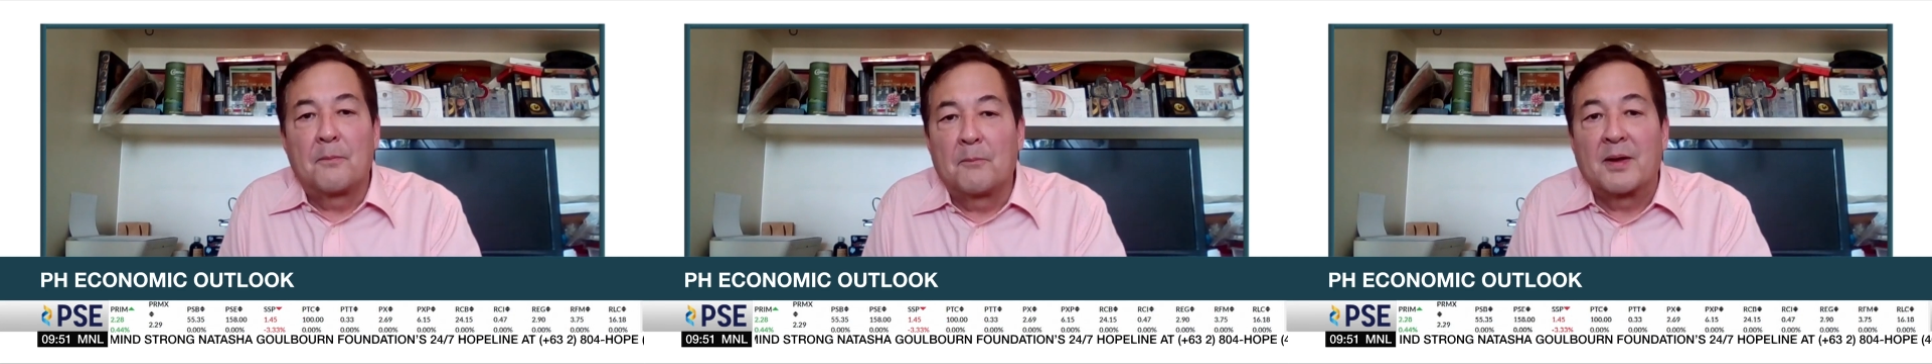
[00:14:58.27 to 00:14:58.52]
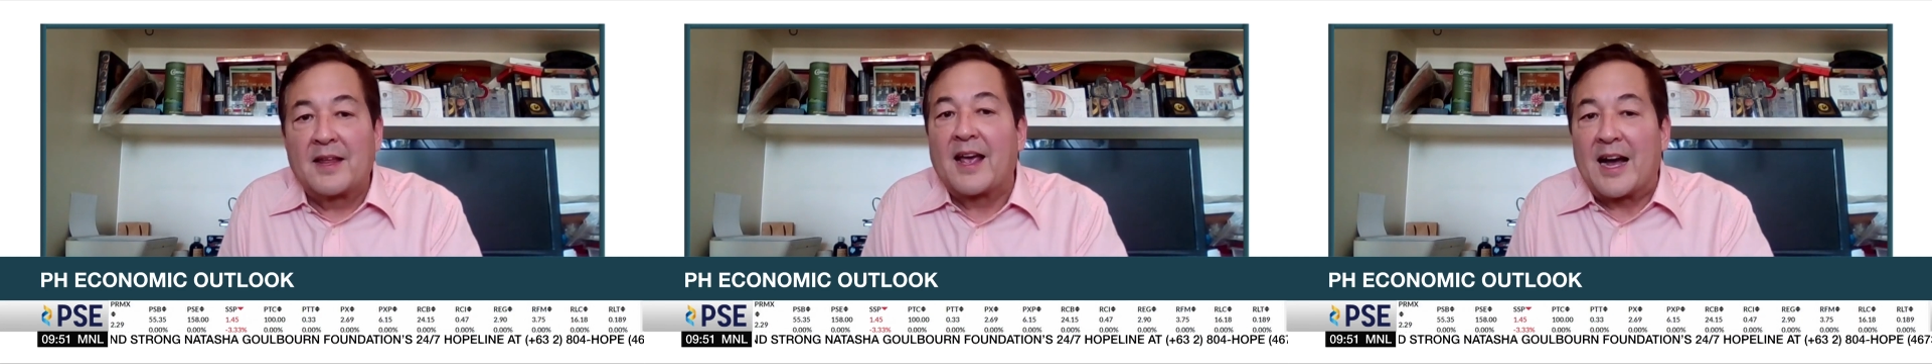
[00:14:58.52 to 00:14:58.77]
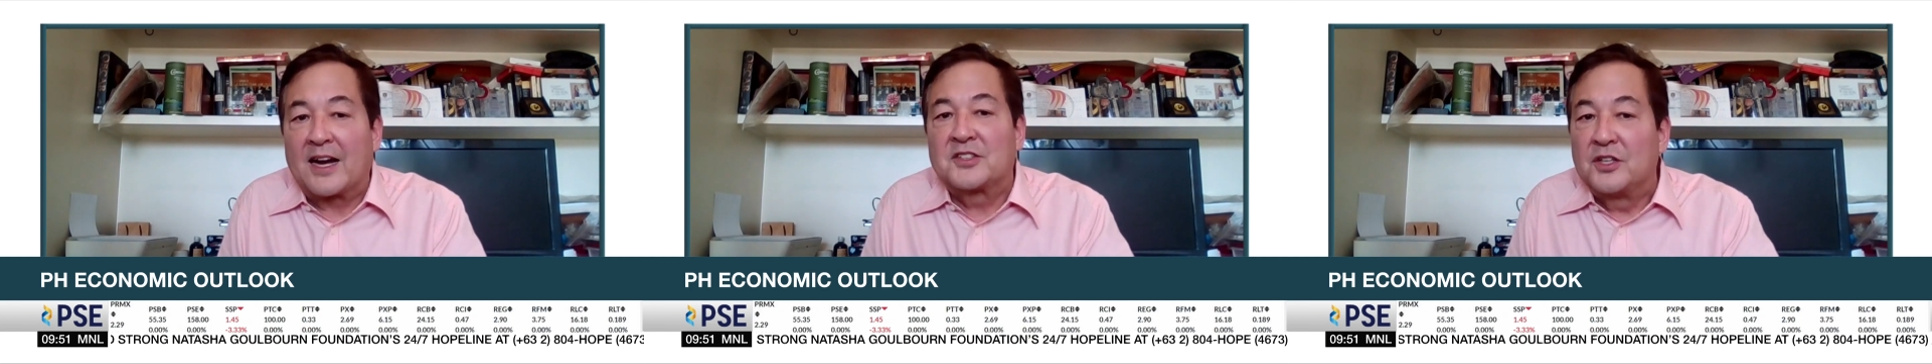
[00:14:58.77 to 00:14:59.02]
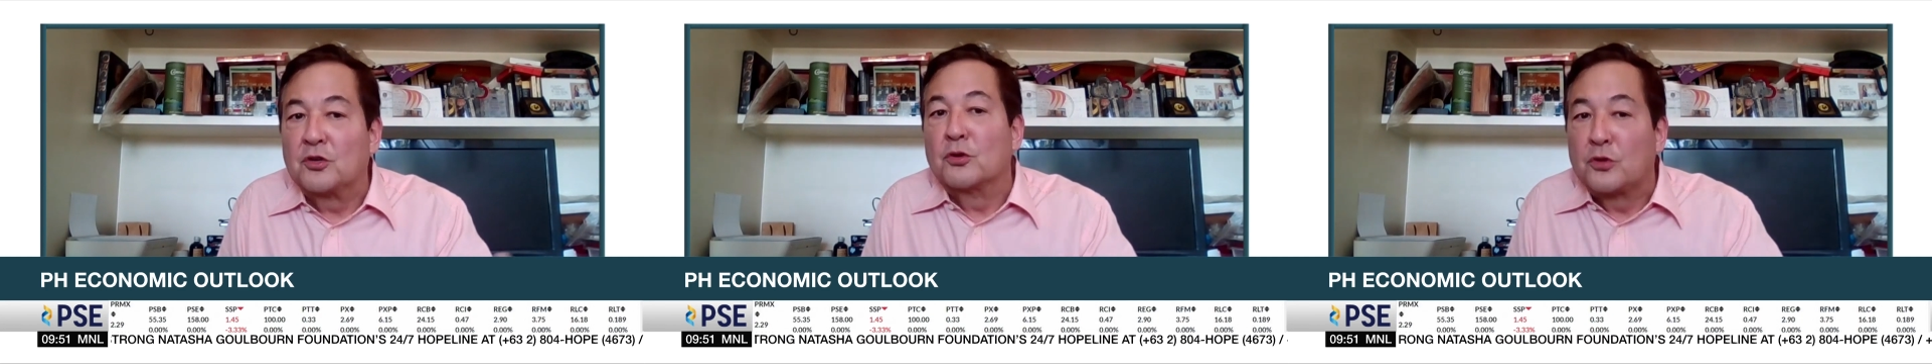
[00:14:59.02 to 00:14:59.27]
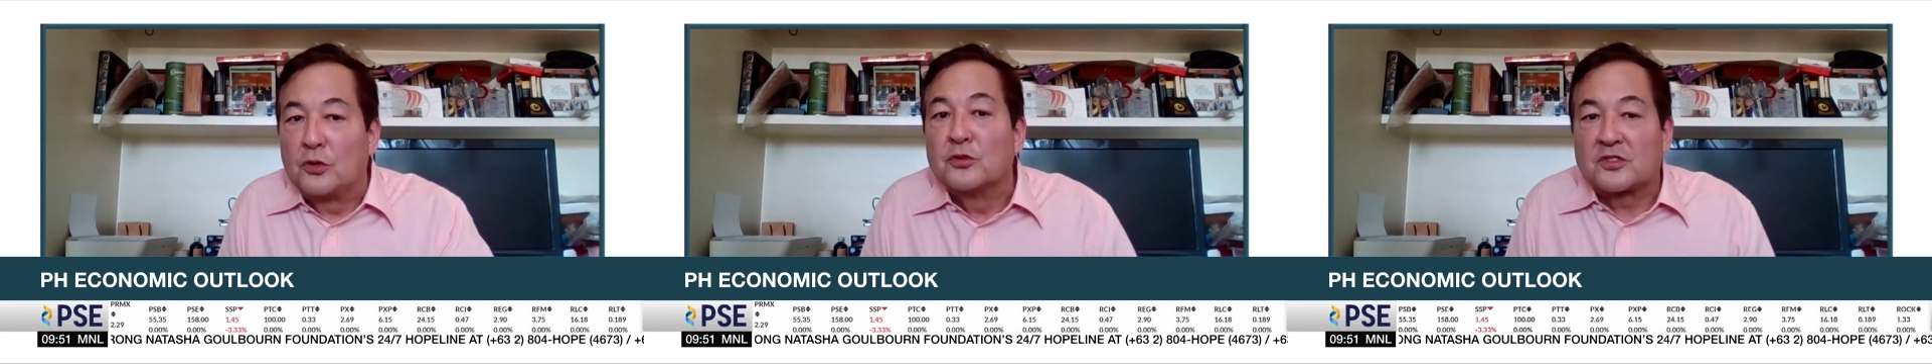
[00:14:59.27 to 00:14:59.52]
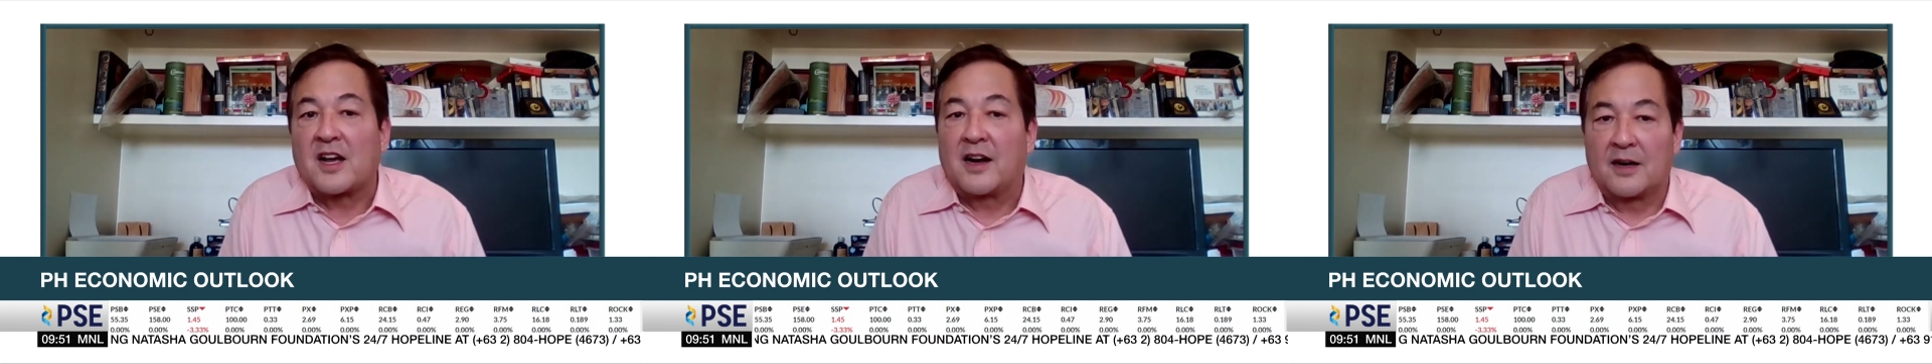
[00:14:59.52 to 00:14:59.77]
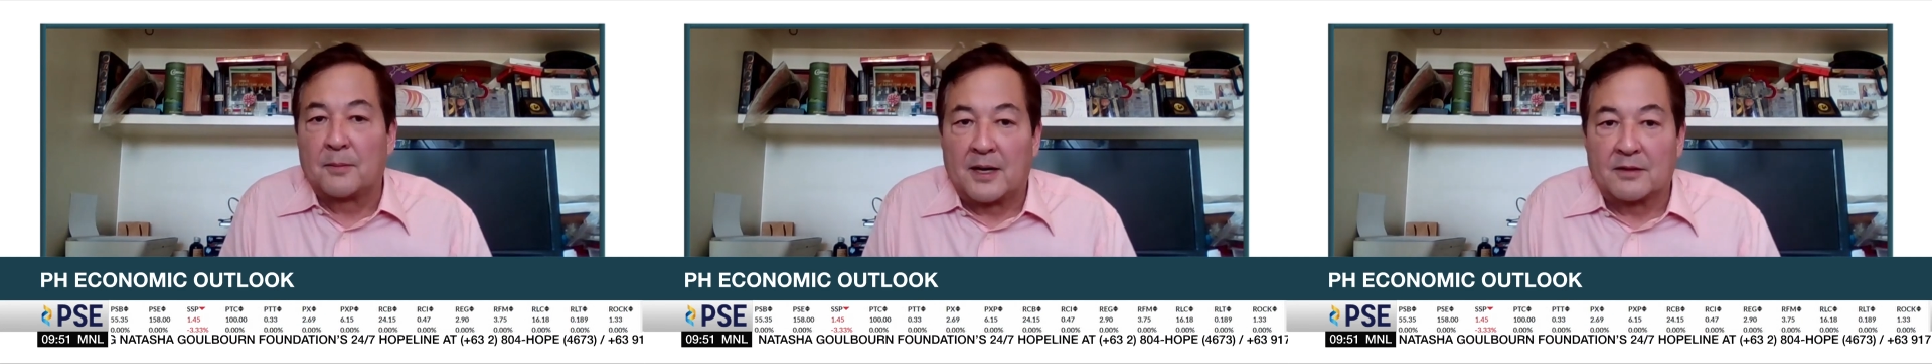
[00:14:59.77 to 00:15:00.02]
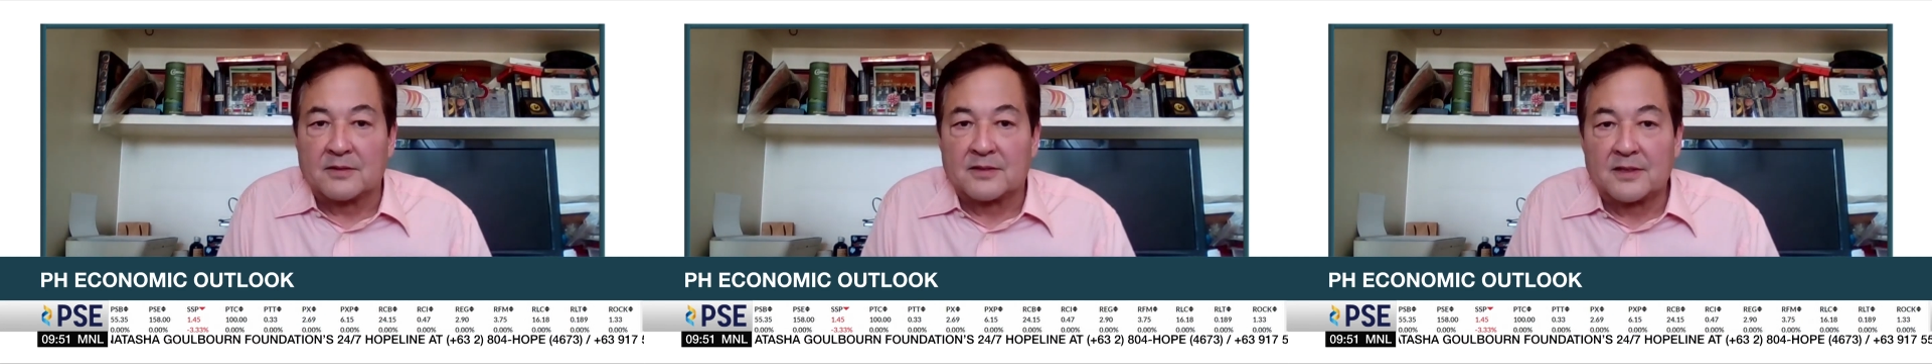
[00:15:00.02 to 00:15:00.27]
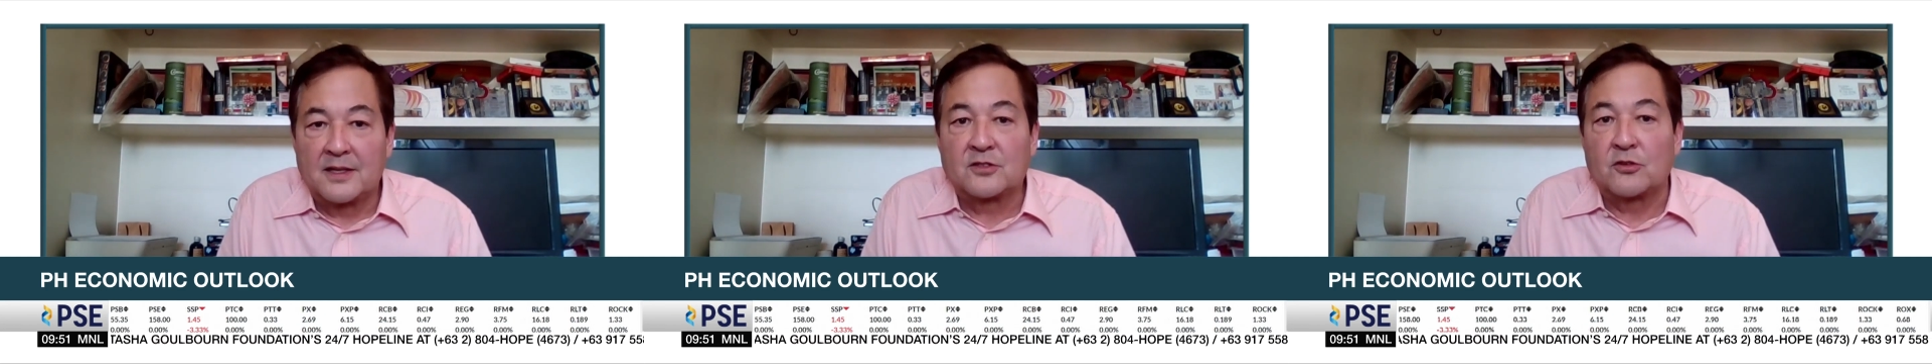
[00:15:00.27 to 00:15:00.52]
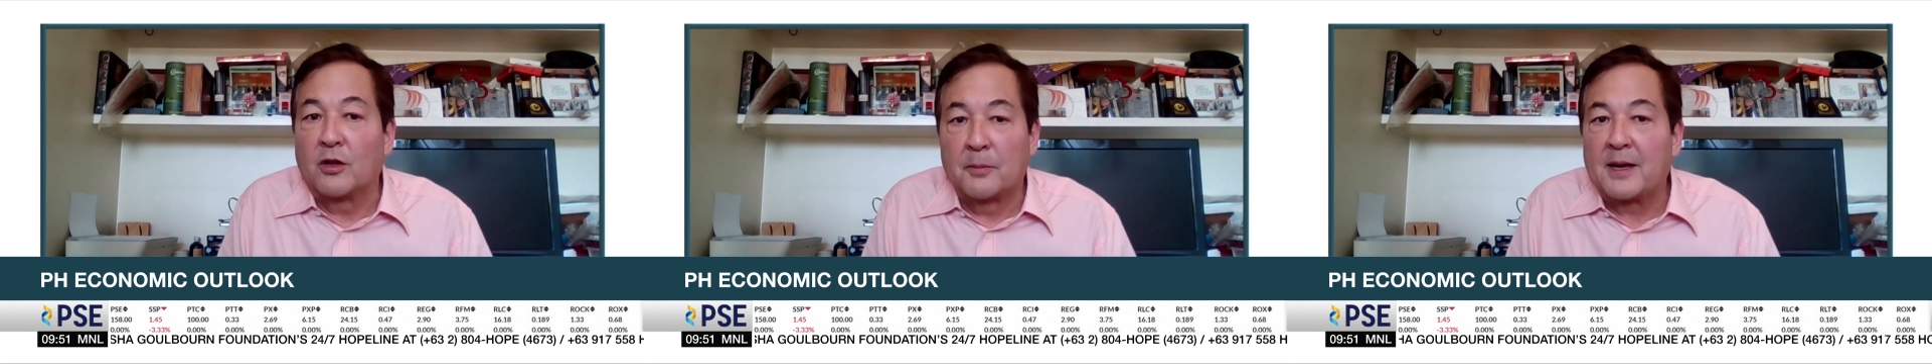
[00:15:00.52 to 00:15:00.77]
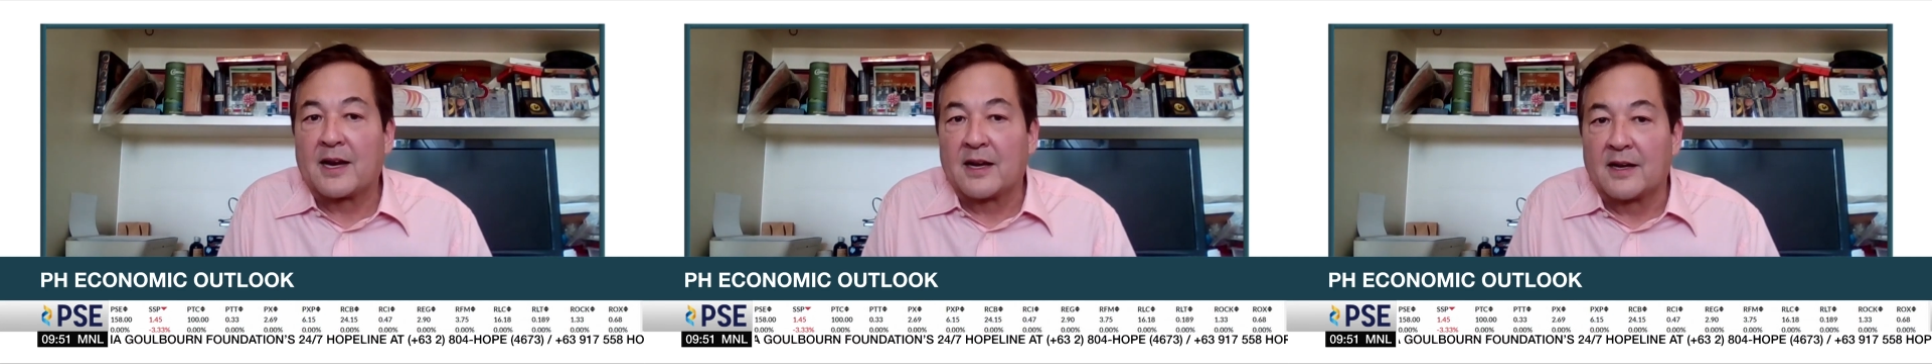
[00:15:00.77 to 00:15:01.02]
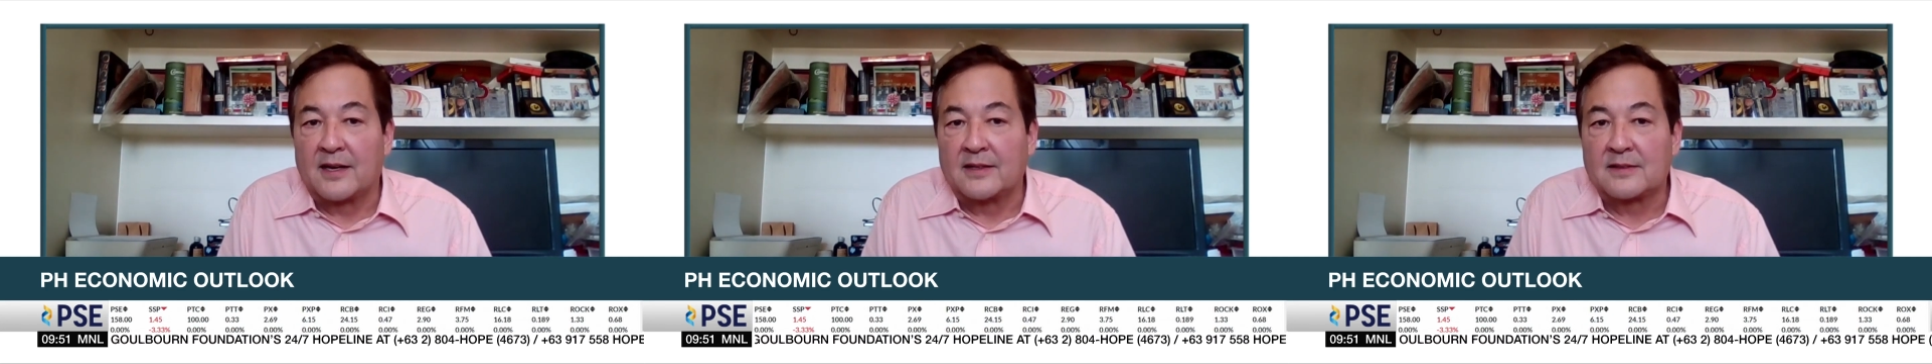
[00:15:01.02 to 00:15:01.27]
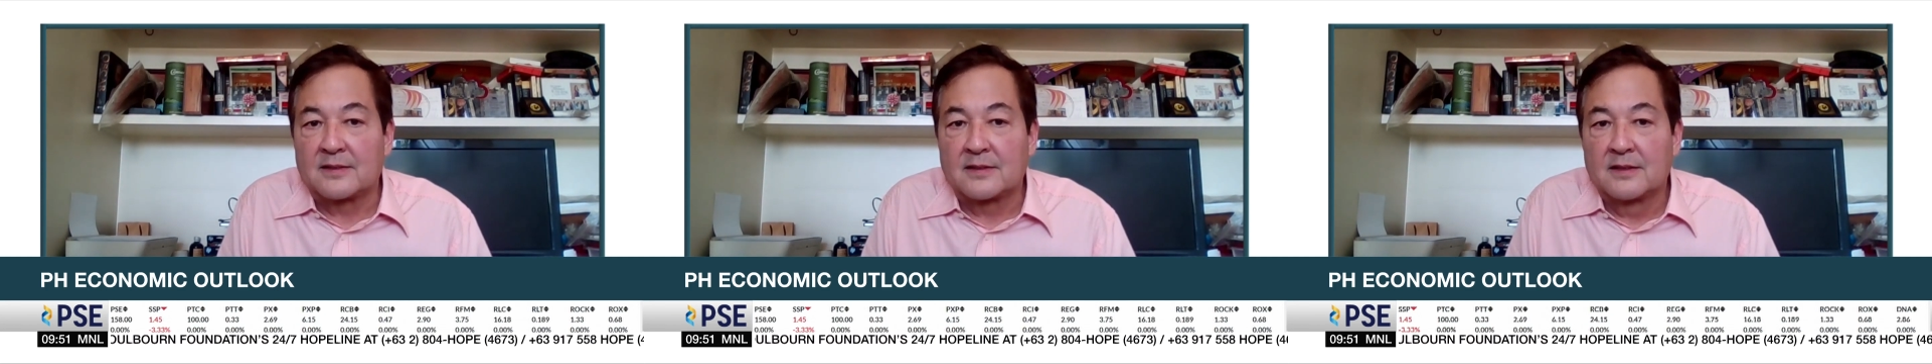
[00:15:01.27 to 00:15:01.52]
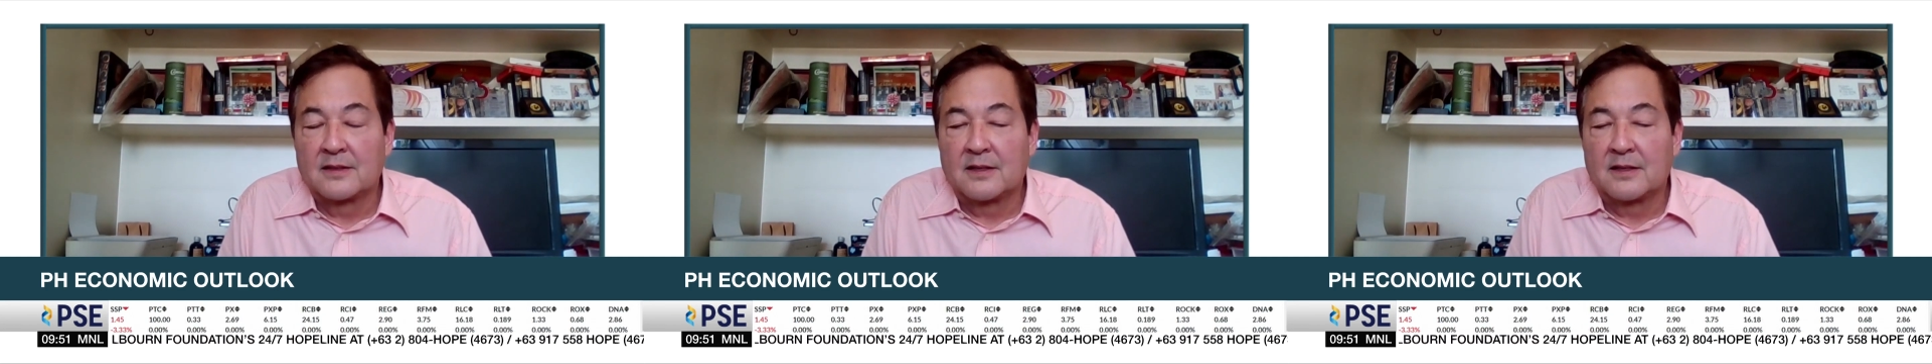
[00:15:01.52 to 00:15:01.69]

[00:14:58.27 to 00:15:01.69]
but they actually don't use carabao. It's all mechanized.